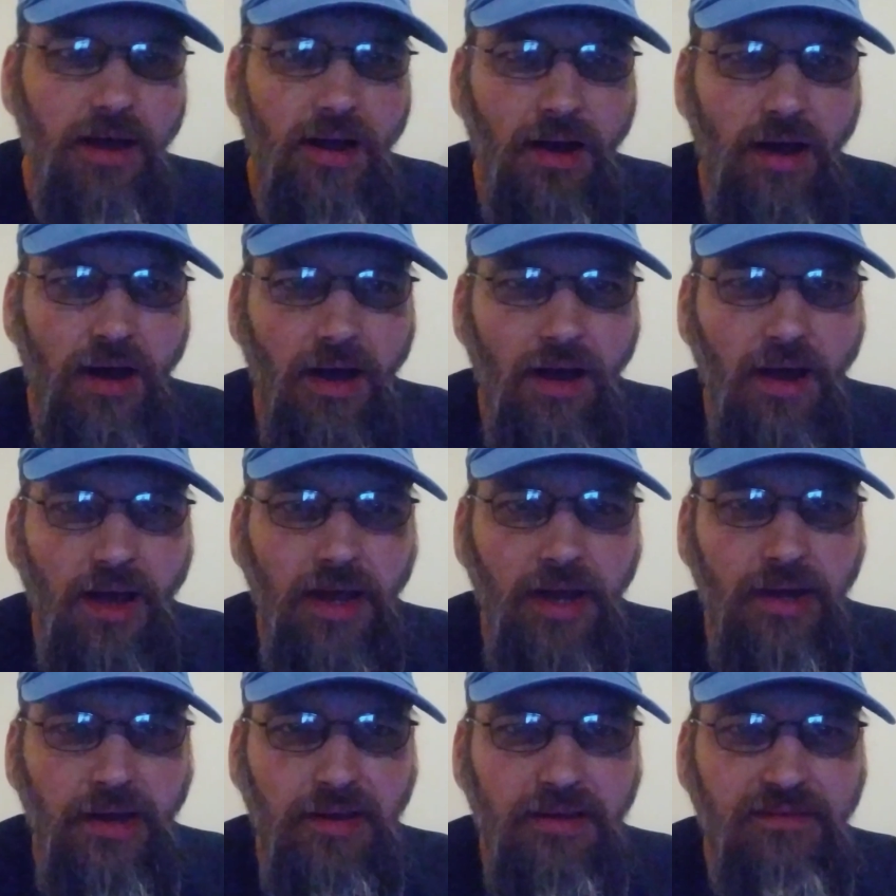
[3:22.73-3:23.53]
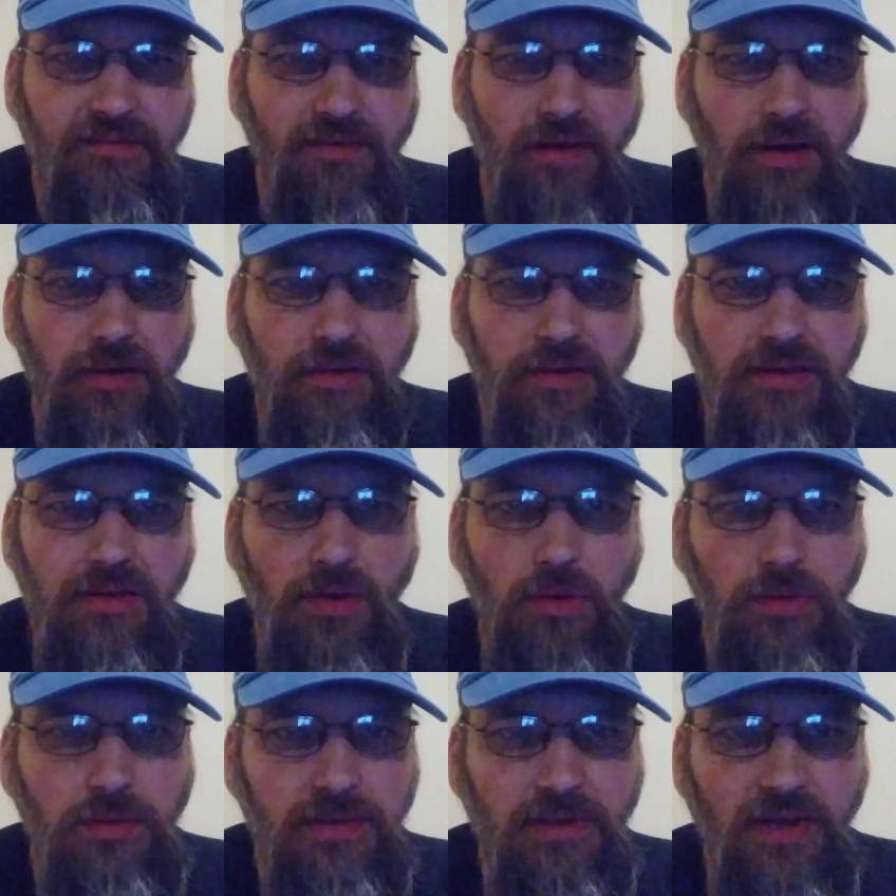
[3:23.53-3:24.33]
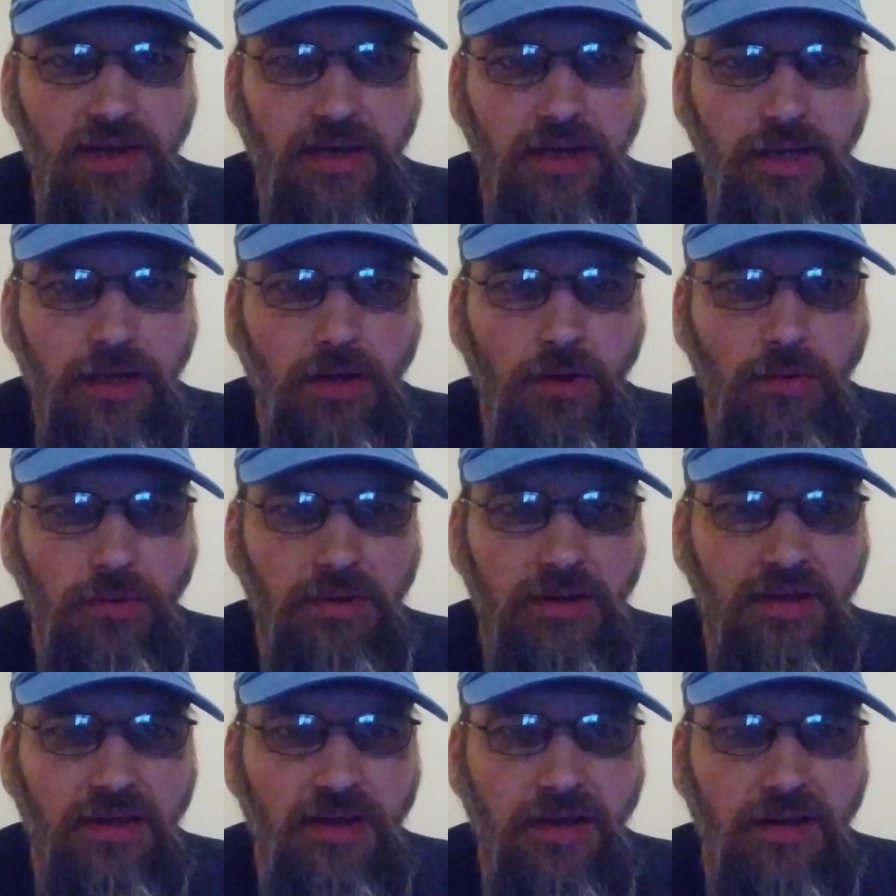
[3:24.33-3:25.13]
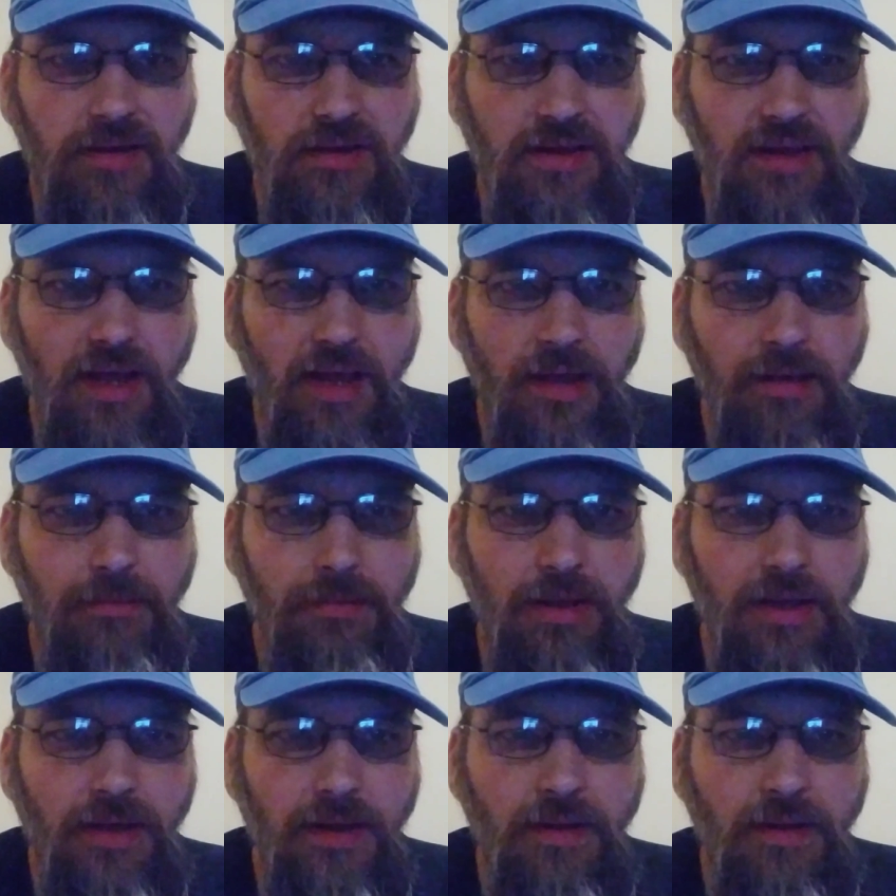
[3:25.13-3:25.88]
Uh, and as far as goaltending goes in this game,